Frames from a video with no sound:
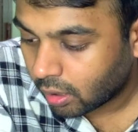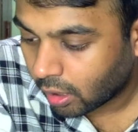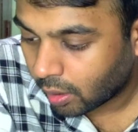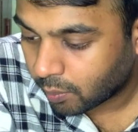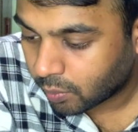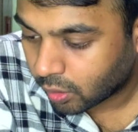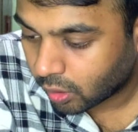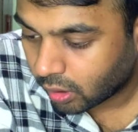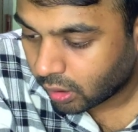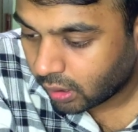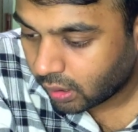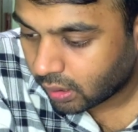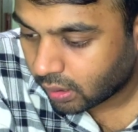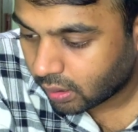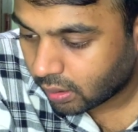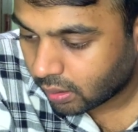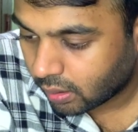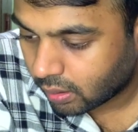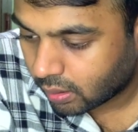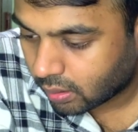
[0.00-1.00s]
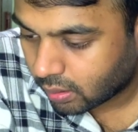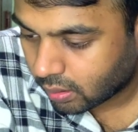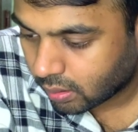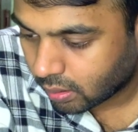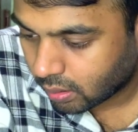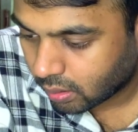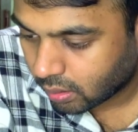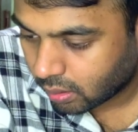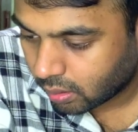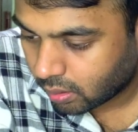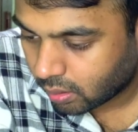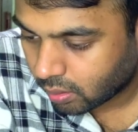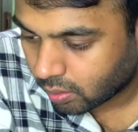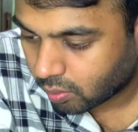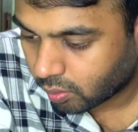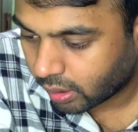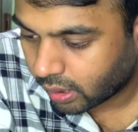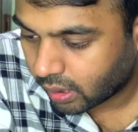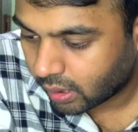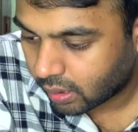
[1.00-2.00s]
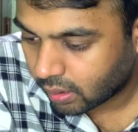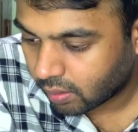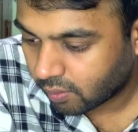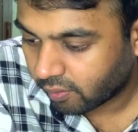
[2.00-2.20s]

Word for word: i'm sorry it's not quite